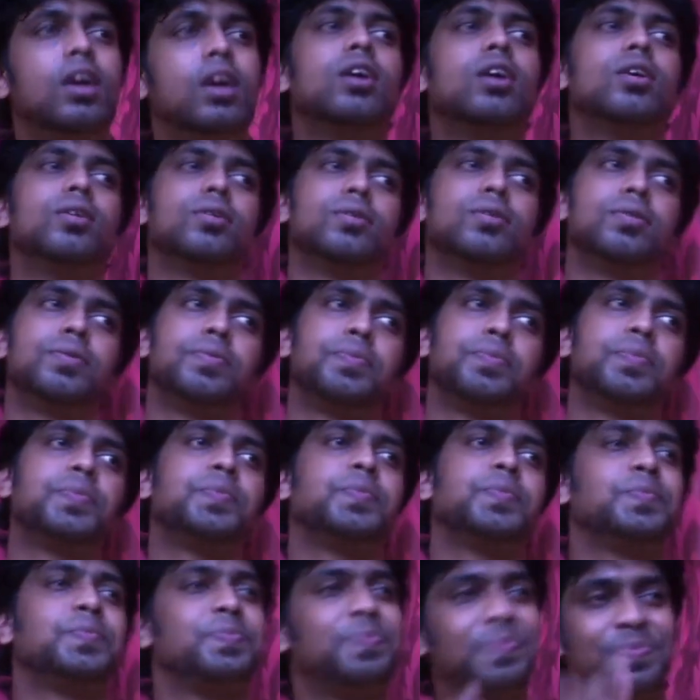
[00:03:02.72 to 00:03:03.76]
Uh,
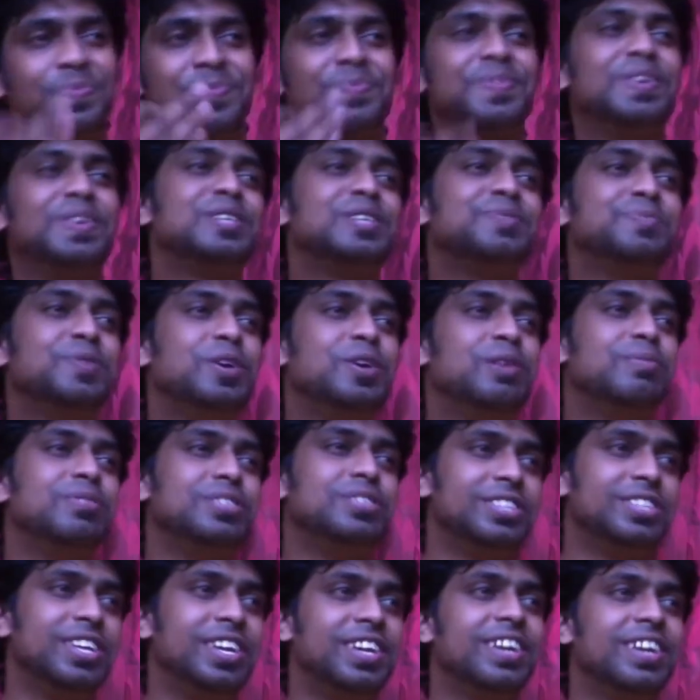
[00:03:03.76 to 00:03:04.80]
a small
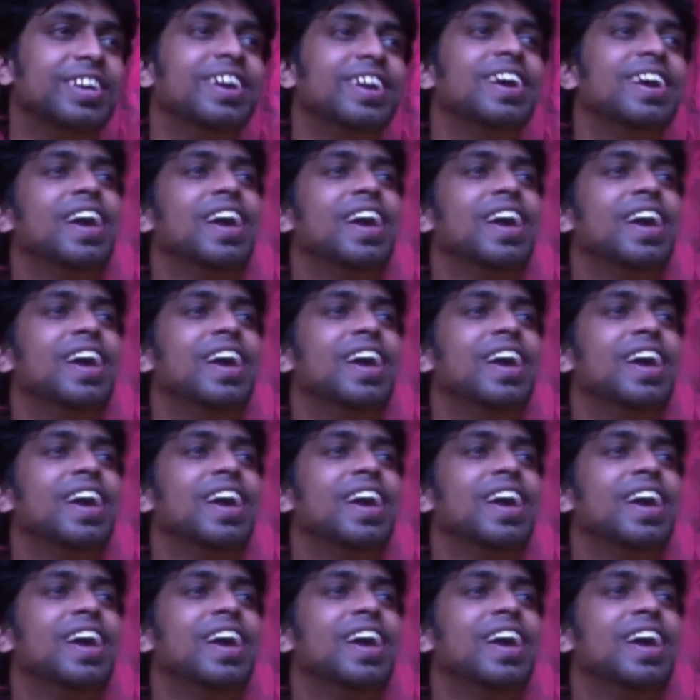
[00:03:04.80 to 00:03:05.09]
mistake